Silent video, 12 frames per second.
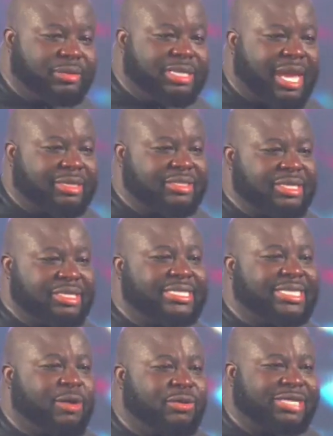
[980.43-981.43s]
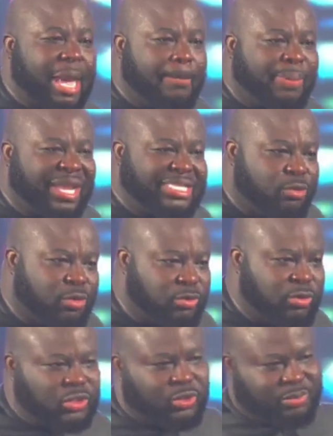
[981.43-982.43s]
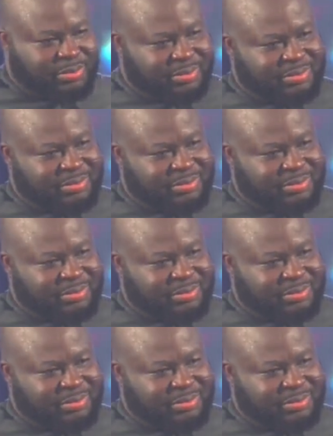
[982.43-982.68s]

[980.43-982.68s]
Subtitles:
to me that deal with that person with wisdom.